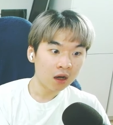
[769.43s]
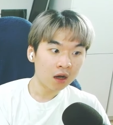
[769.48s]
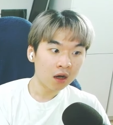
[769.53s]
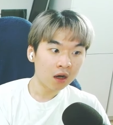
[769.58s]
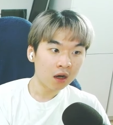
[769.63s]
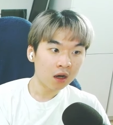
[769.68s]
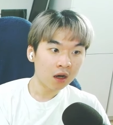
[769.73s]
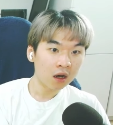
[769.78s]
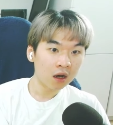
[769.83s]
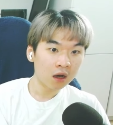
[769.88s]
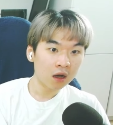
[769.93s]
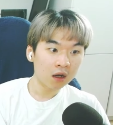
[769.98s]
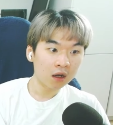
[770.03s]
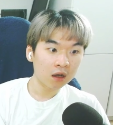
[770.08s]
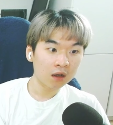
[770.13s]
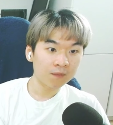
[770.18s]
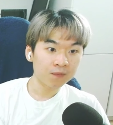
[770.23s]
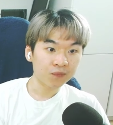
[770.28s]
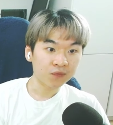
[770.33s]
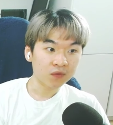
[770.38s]

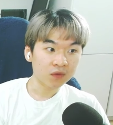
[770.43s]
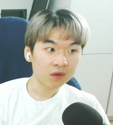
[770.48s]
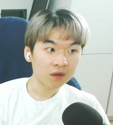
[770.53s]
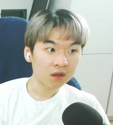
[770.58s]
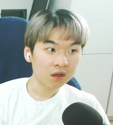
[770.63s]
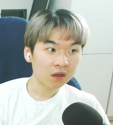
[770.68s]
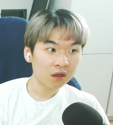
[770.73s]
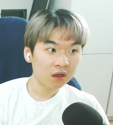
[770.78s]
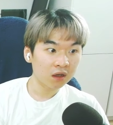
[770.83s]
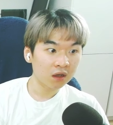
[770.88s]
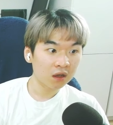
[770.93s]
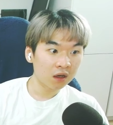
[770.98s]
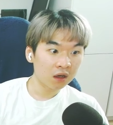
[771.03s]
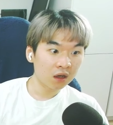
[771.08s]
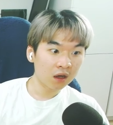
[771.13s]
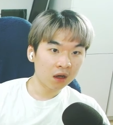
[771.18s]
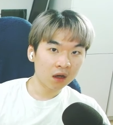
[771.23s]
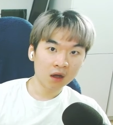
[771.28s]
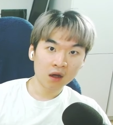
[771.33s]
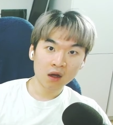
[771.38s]

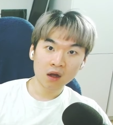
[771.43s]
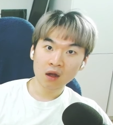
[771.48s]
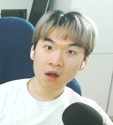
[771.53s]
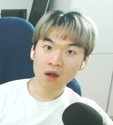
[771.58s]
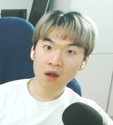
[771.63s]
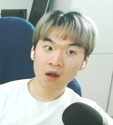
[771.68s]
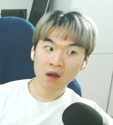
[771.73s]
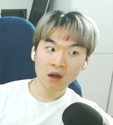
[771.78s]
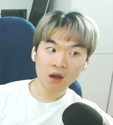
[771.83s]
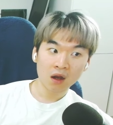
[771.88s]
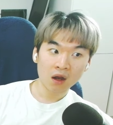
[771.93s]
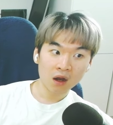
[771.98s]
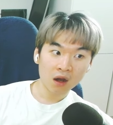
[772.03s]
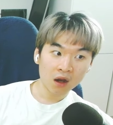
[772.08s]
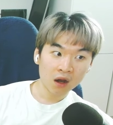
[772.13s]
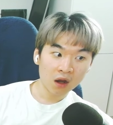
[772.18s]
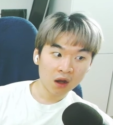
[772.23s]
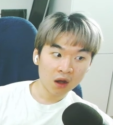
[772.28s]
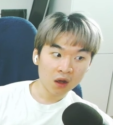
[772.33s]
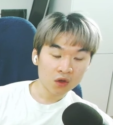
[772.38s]

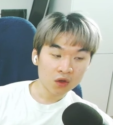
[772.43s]
[no speech]